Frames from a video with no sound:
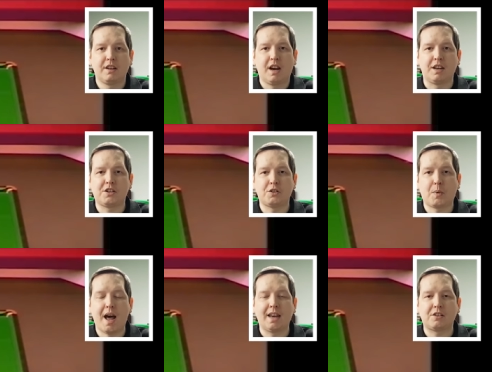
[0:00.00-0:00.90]
And this is
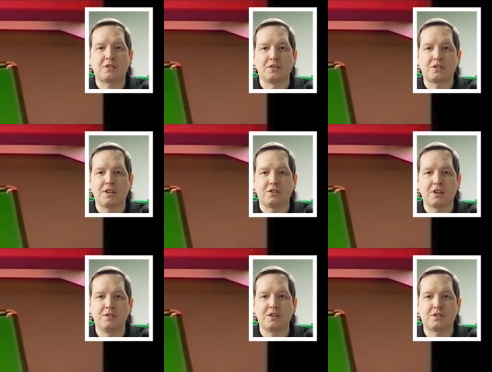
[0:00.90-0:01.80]
what Alex does. He
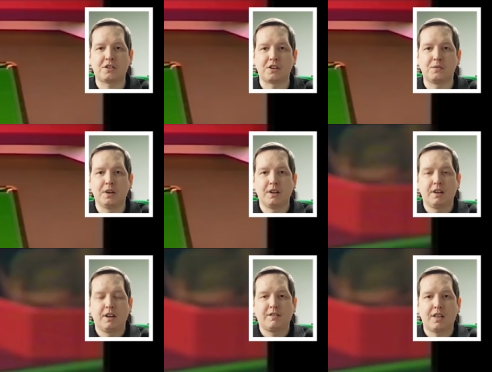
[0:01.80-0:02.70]
chooses to
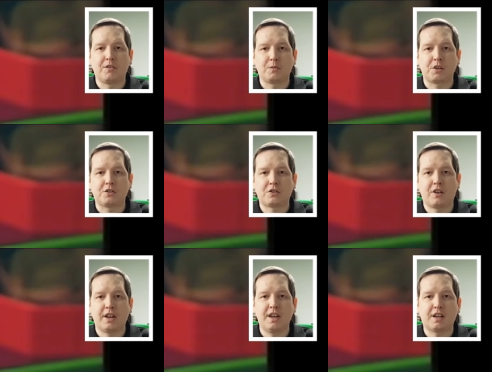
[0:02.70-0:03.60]
feather up to the shot
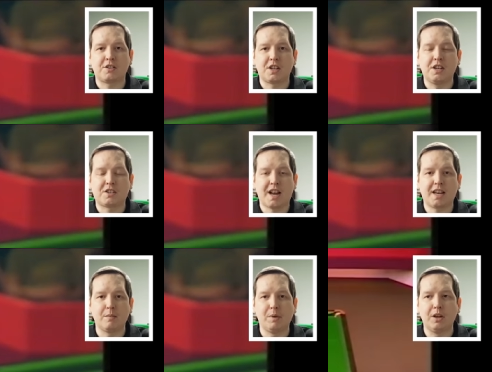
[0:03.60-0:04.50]
here. You can see he's
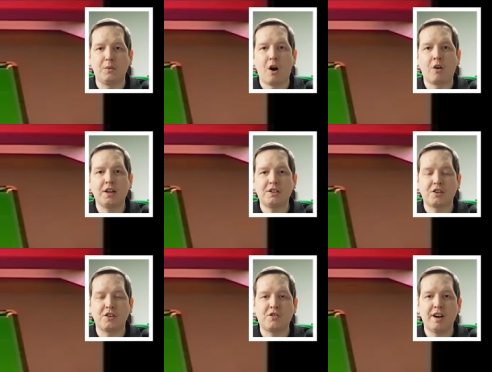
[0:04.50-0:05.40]
taking the blue on into
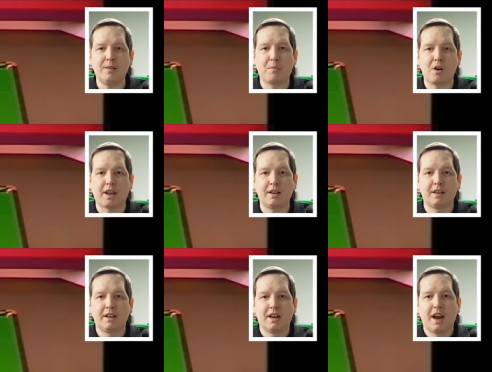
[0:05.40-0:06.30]
the green pocket,
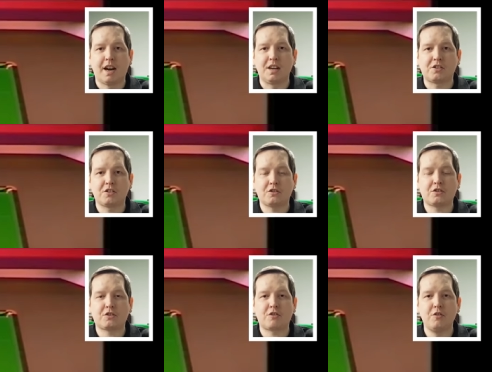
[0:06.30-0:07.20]
and he's
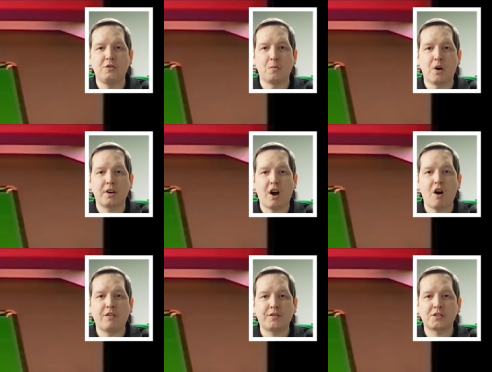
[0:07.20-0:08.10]
screwed the white
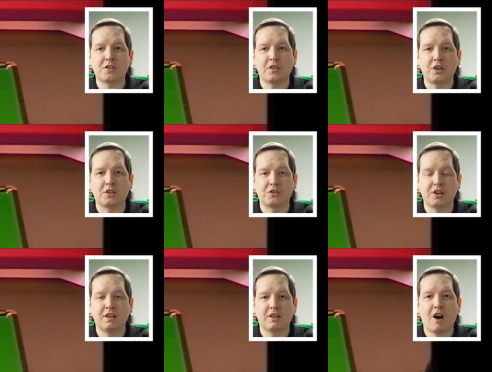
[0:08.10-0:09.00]
off the side
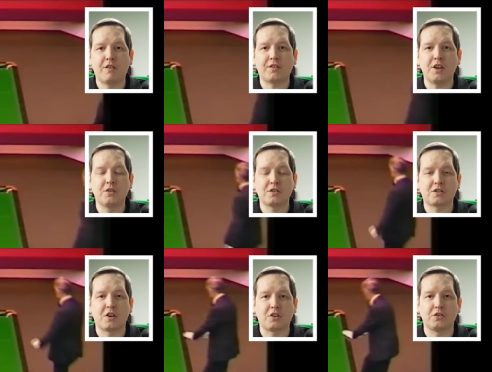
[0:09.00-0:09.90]
cushion, off the other
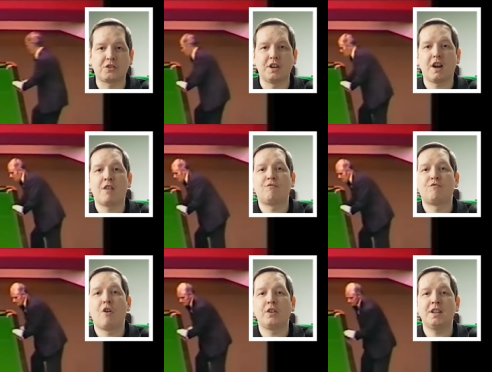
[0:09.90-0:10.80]
side cushion, and
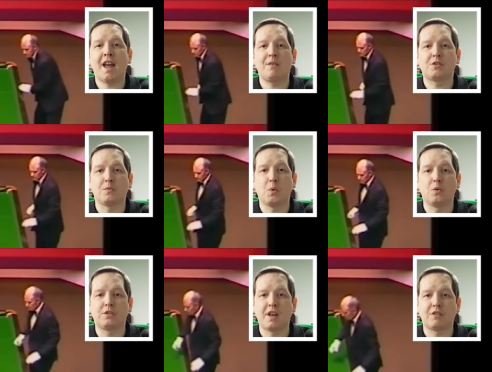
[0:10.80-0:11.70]
right down
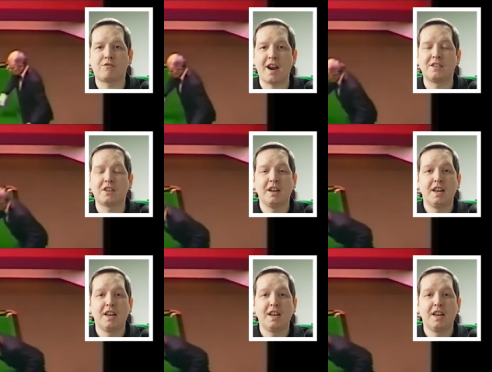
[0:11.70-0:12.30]
towards those reds.